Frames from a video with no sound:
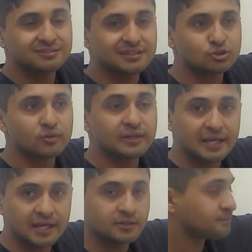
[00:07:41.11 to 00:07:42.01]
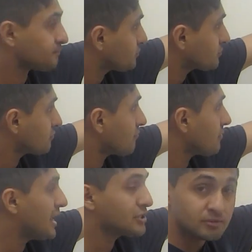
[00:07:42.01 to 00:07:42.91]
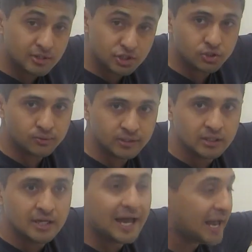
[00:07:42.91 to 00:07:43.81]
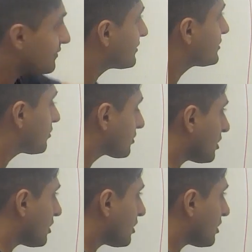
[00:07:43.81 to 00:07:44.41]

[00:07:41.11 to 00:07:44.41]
That's what they get actually matured, and then they'll